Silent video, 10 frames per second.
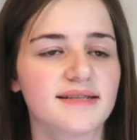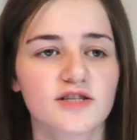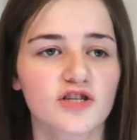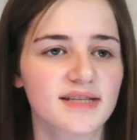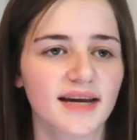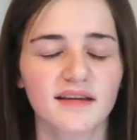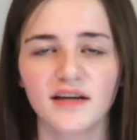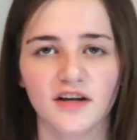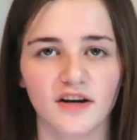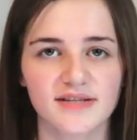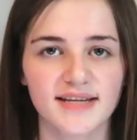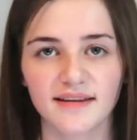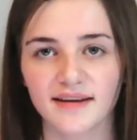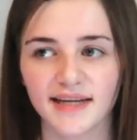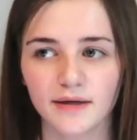just say that, you know,
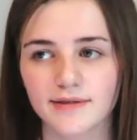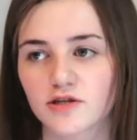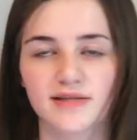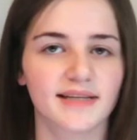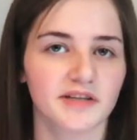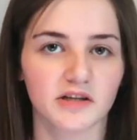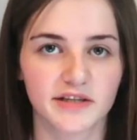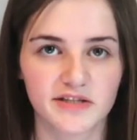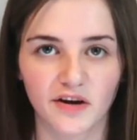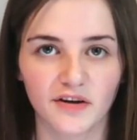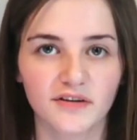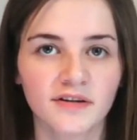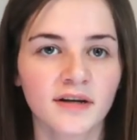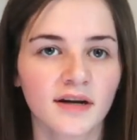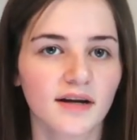say that he was just living on his
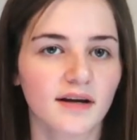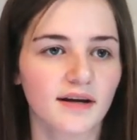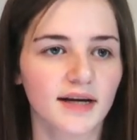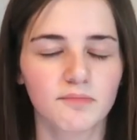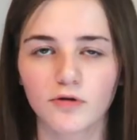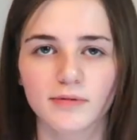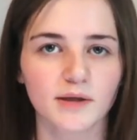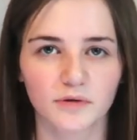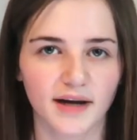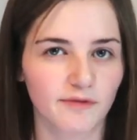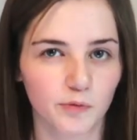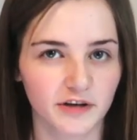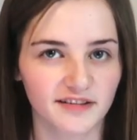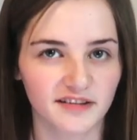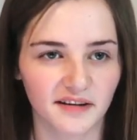own, he probably wouldn't have a
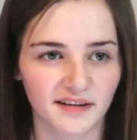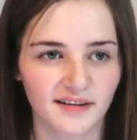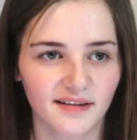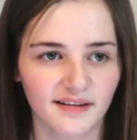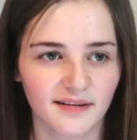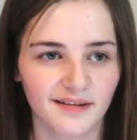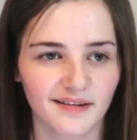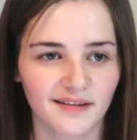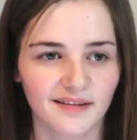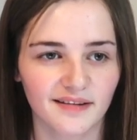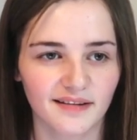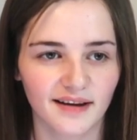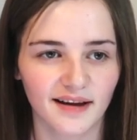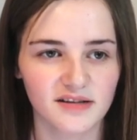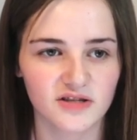printer.
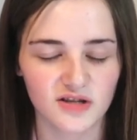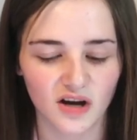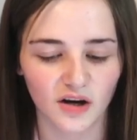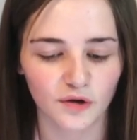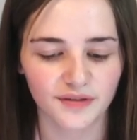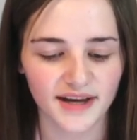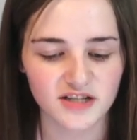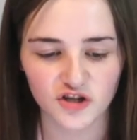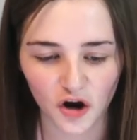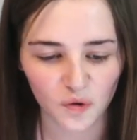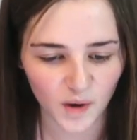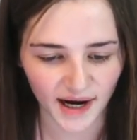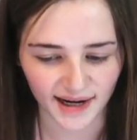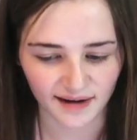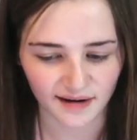So there's no
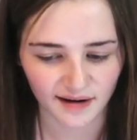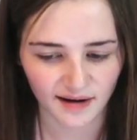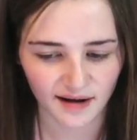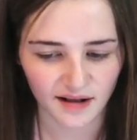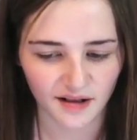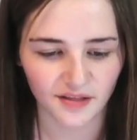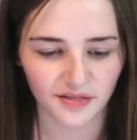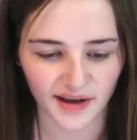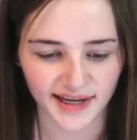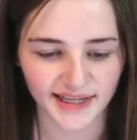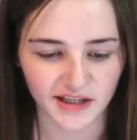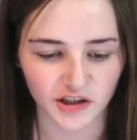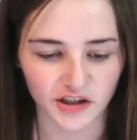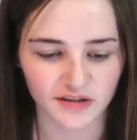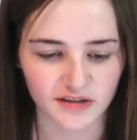way that he
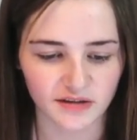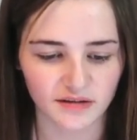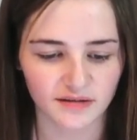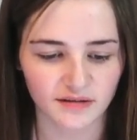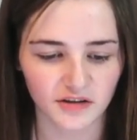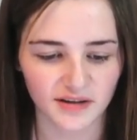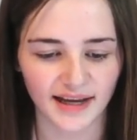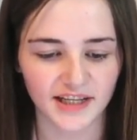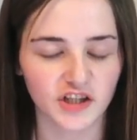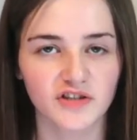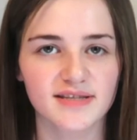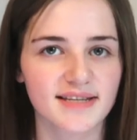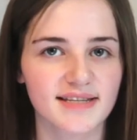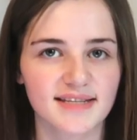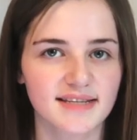could, like, use
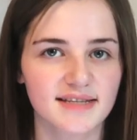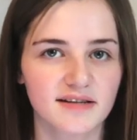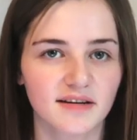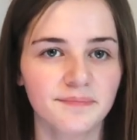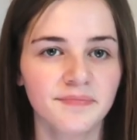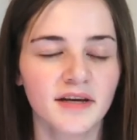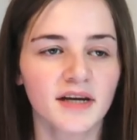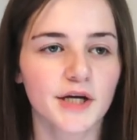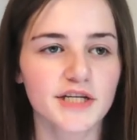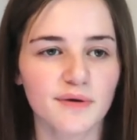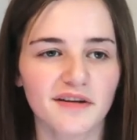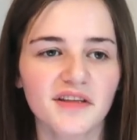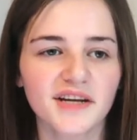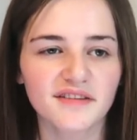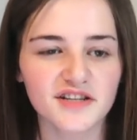the system. So I
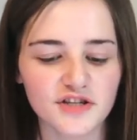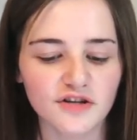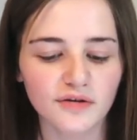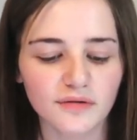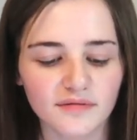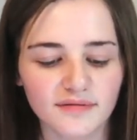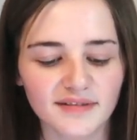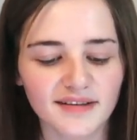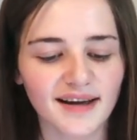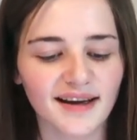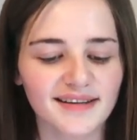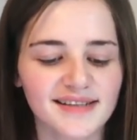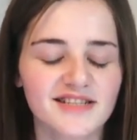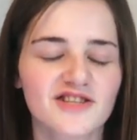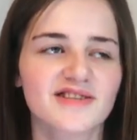think they do,
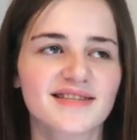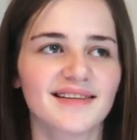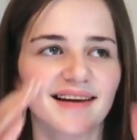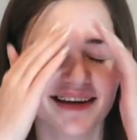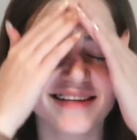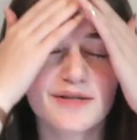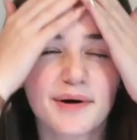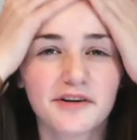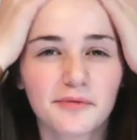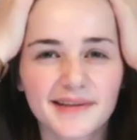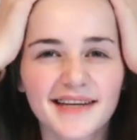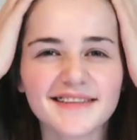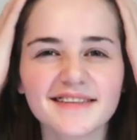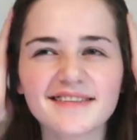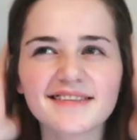it's just, like, it is quite
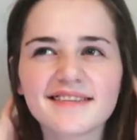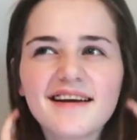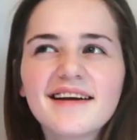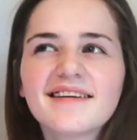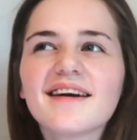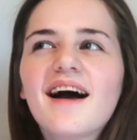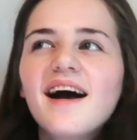complicated because it's like,